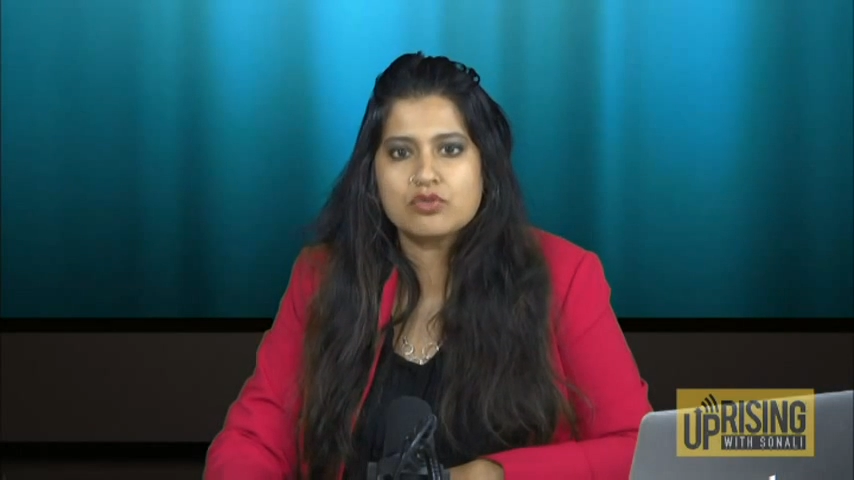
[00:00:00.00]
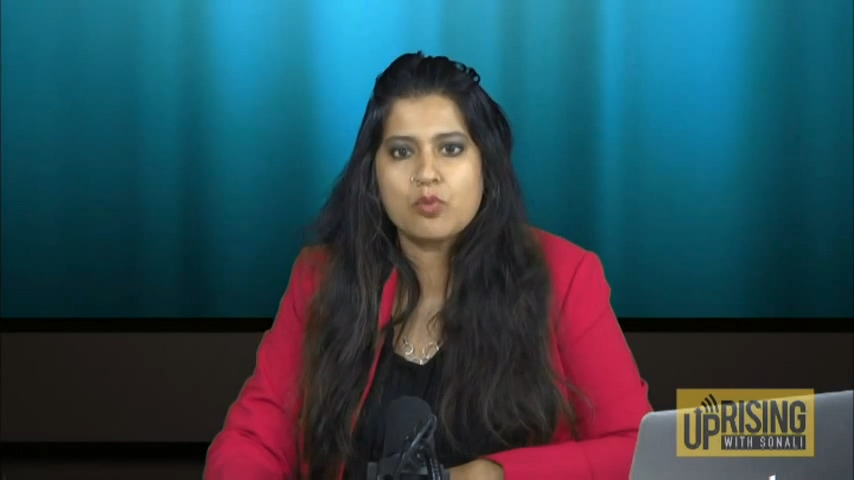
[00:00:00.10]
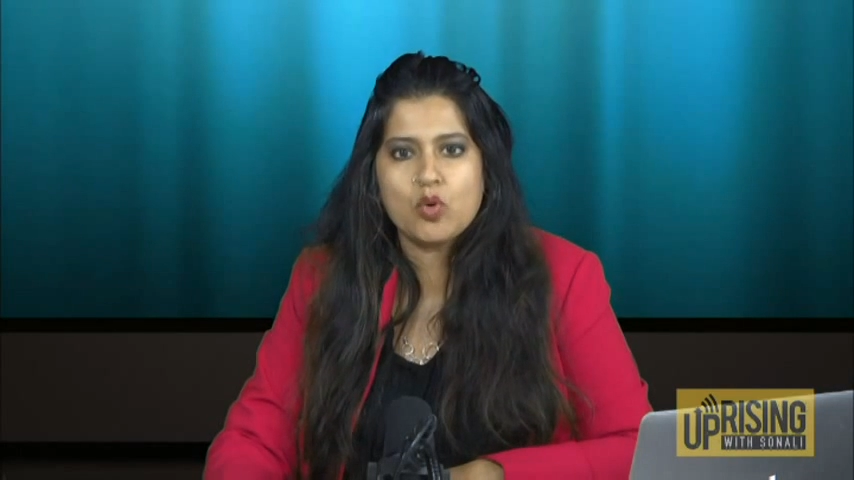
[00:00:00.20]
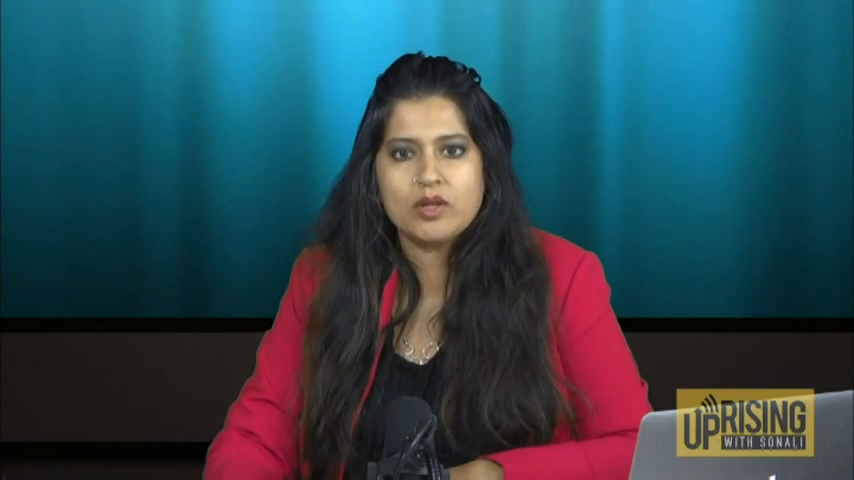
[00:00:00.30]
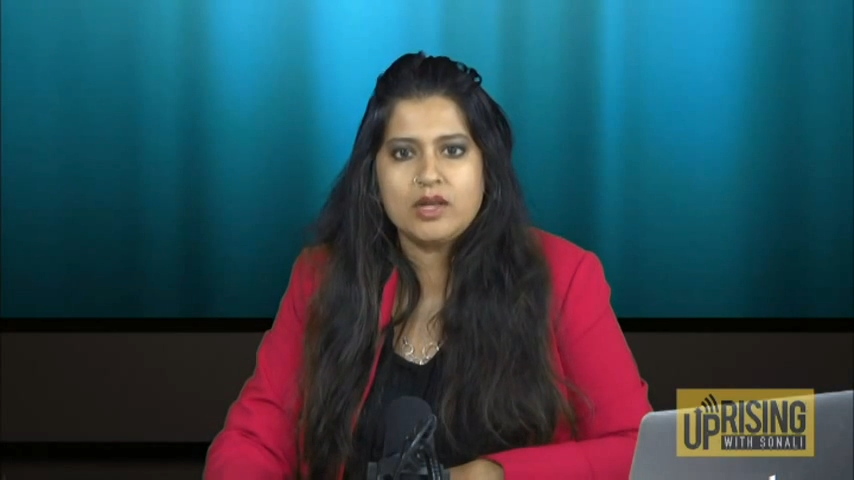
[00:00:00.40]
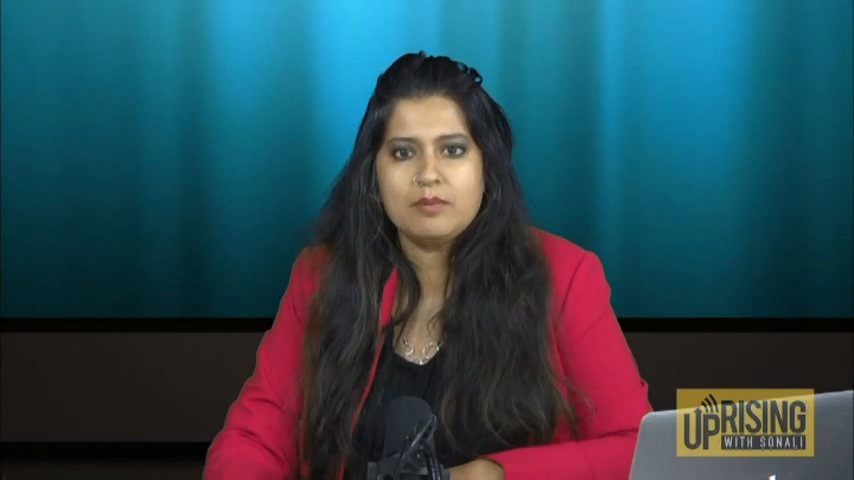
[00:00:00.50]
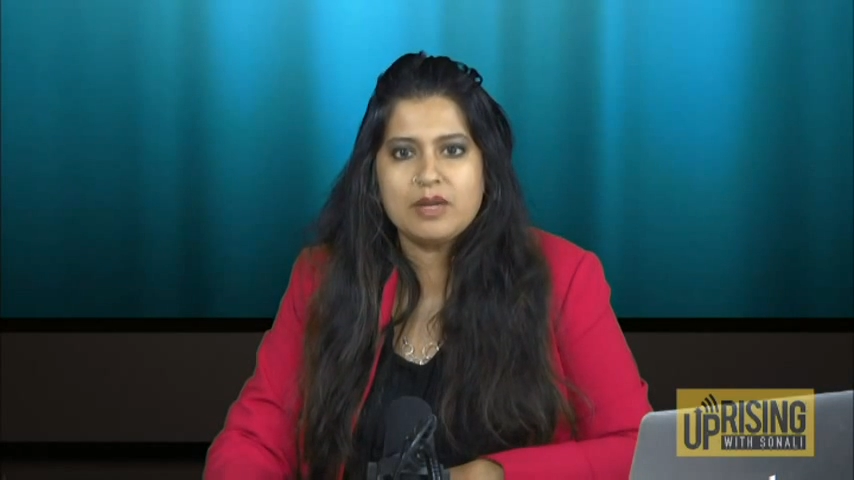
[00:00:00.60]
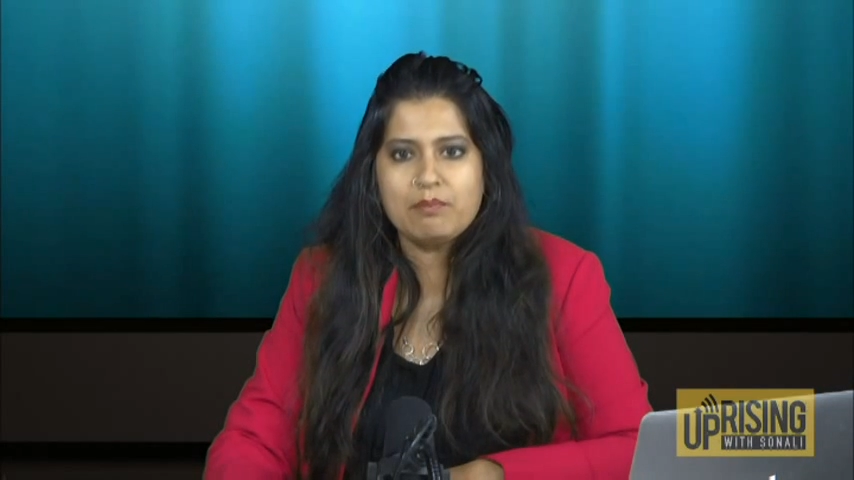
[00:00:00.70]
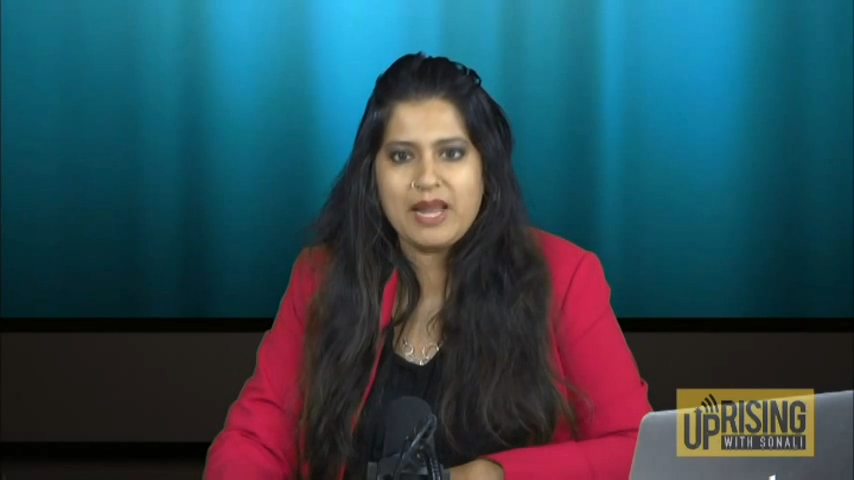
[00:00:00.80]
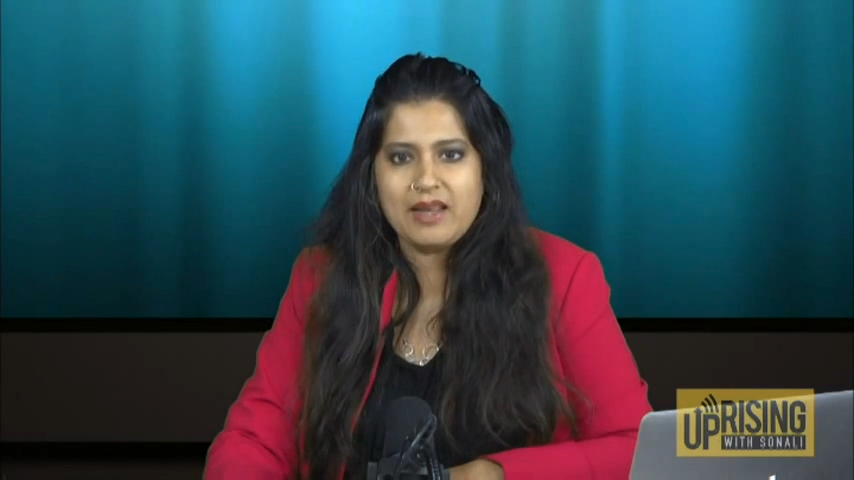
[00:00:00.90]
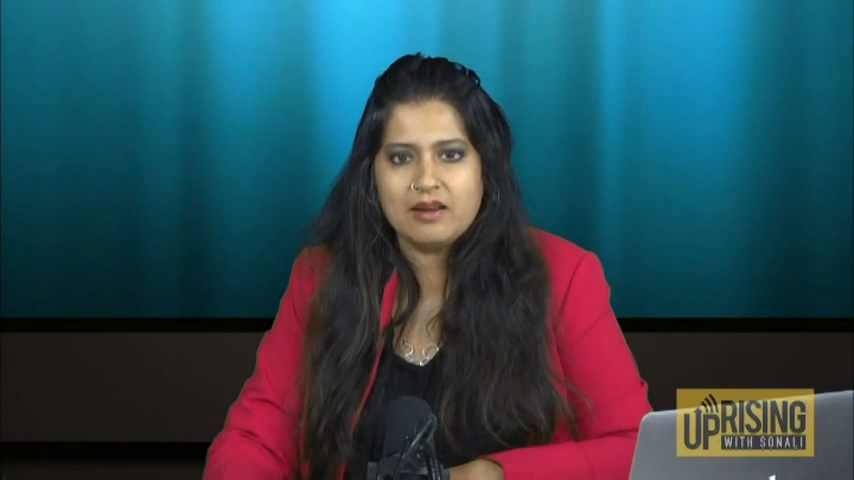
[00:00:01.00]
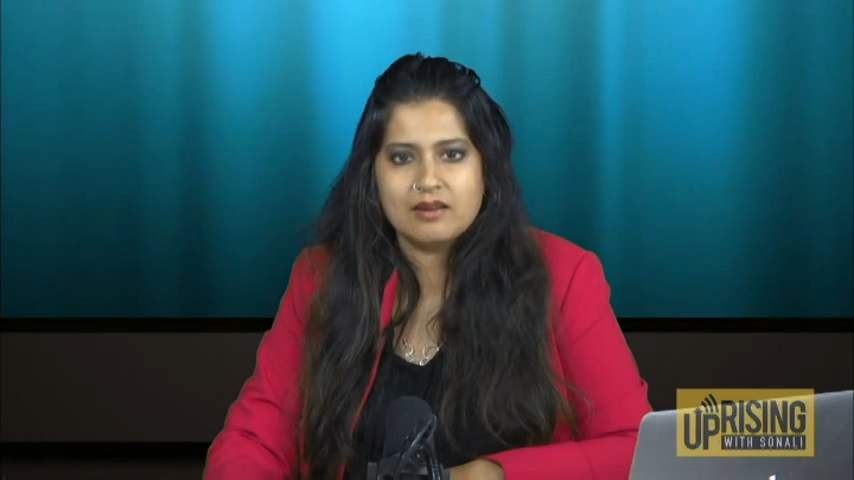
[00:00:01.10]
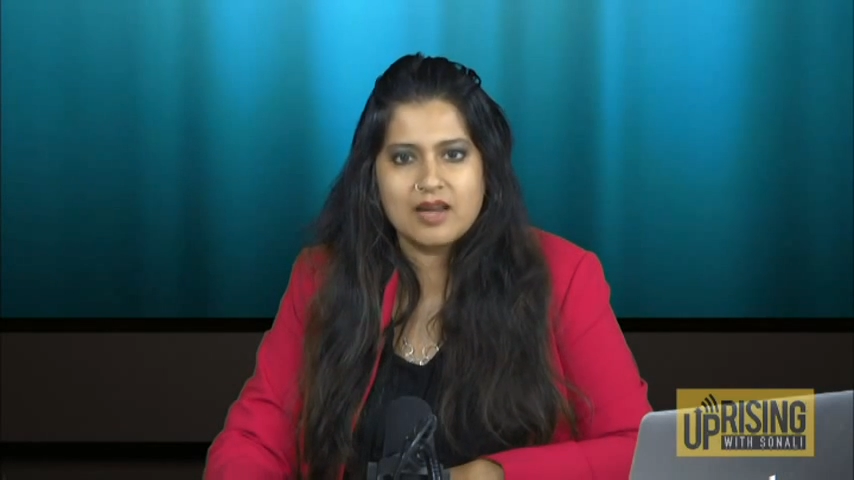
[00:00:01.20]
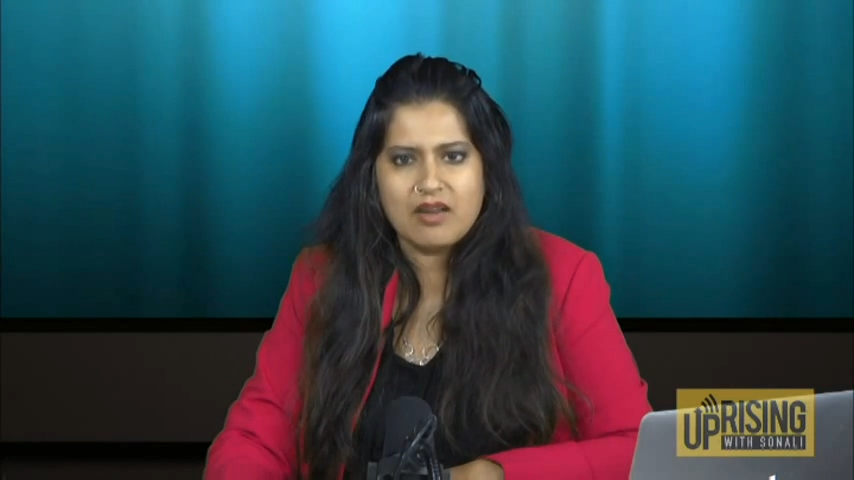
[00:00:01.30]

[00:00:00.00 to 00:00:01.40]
reportedly been paid